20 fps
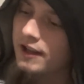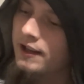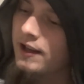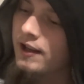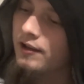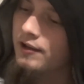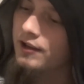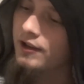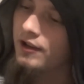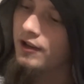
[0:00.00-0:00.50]

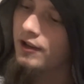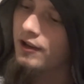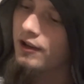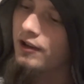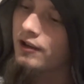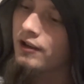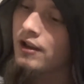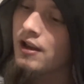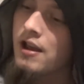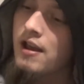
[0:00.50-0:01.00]

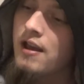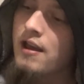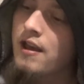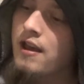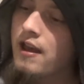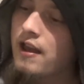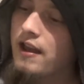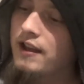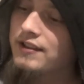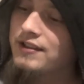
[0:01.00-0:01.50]
alcohol.
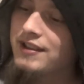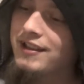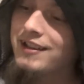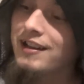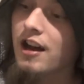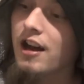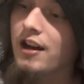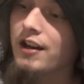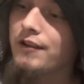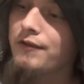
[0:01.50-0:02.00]
It's
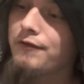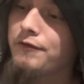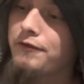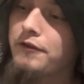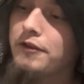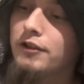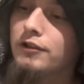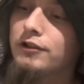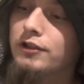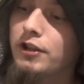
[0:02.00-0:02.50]
an
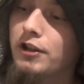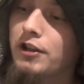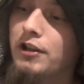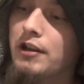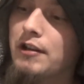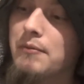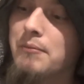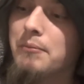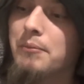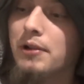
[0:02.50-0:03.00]

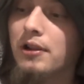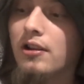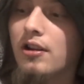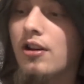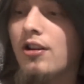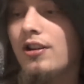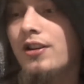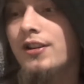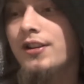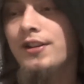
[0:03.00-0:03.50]
unfiltered
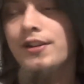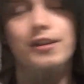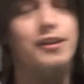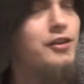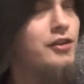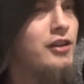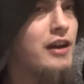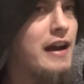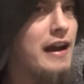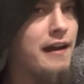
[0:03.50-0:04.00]
blonde
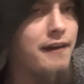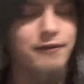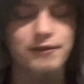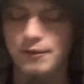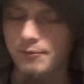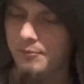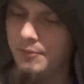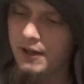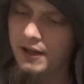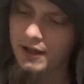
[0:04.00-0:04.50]

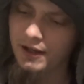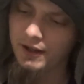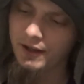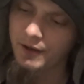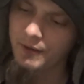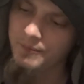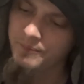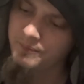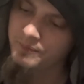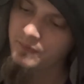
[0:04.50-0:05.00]
craft
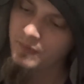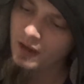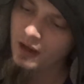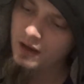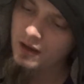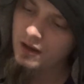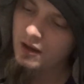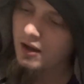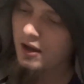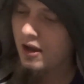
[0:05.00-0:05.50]
beer.
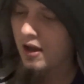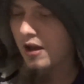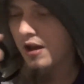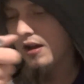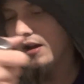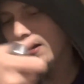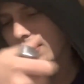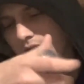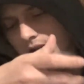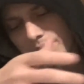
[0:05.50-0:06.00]

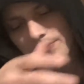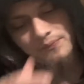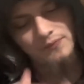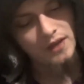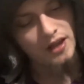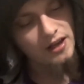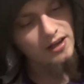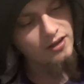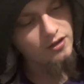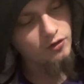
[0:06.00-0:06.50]
Uh,
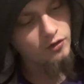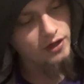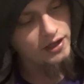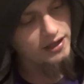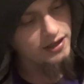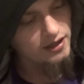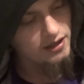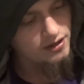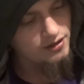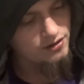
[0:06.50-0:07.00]

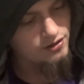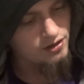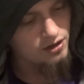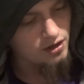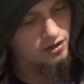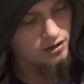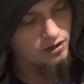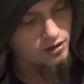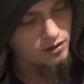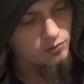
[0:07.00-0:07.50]
ingredients
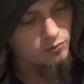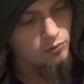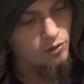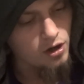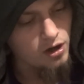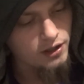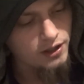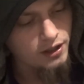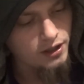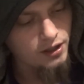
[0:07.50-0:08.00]
are
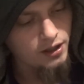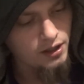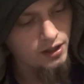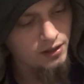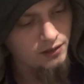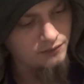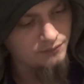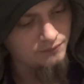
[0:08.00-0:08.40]
water,